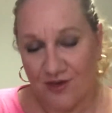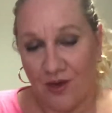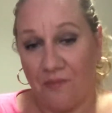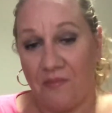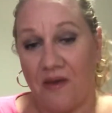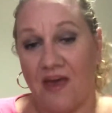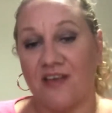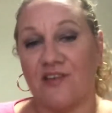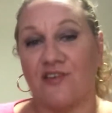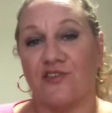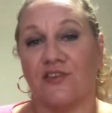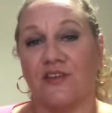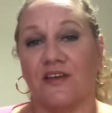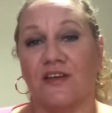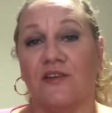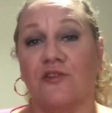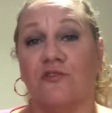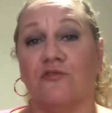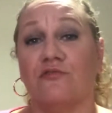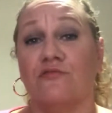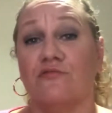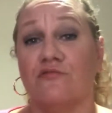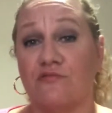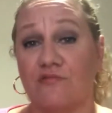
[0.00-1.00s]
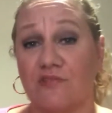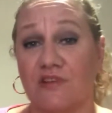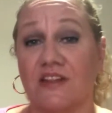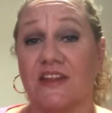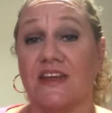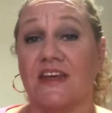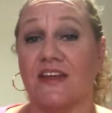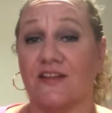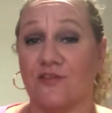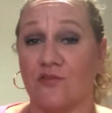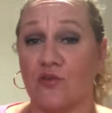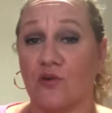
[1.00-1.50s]
I'm actually
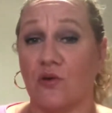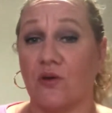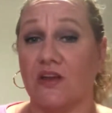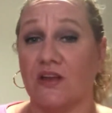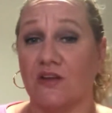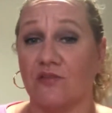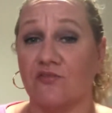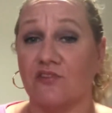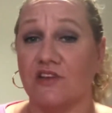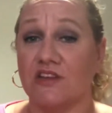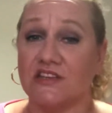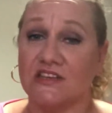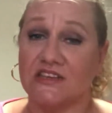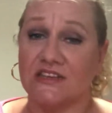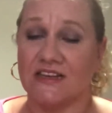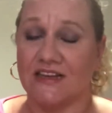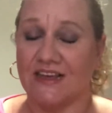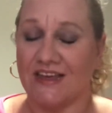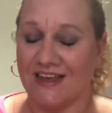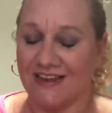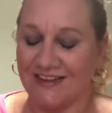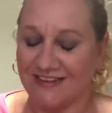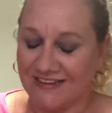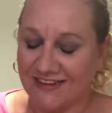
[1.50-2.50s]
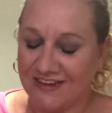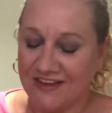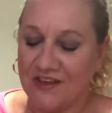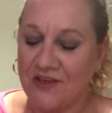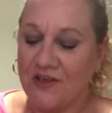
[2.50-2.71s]
really enjoying reading again.